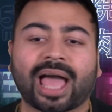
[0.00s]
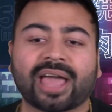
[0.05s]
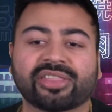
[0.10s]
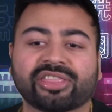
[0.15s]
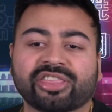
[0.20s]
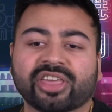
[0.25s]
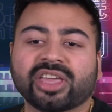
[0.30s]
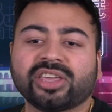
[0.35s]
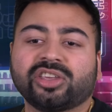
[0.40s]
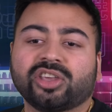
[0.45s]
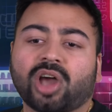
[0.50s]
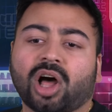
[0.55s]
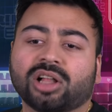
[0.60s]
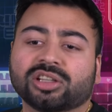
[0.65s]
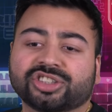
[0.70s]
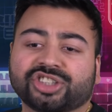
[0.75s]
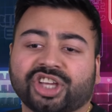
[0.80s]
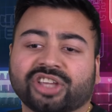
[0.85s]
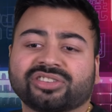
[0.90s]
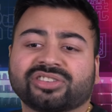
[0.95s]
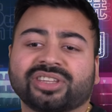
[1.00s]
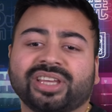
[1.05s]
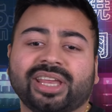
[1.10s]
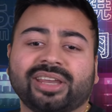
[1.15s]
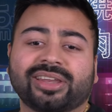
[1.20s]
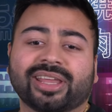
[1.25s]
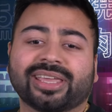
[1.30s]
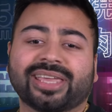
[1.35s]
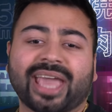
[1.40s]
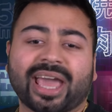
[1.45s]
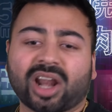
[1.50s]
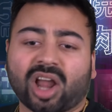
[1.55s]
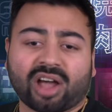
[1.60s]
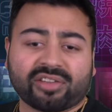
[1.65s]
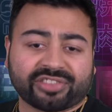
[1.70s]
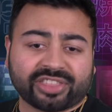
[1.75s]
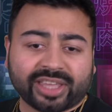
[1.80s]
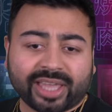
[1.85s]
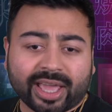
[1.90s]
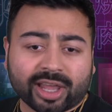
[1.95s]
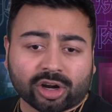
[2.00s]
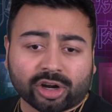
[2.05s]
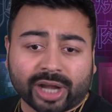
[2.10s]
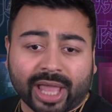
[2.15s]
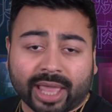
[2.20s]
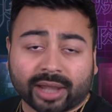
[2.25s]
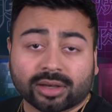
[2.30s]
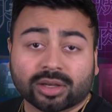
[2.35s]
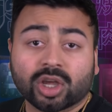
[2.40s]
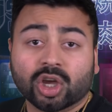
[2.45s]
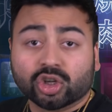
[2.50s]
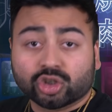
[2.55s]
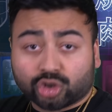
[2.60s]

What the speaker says: I think y'all just need to get off the internet.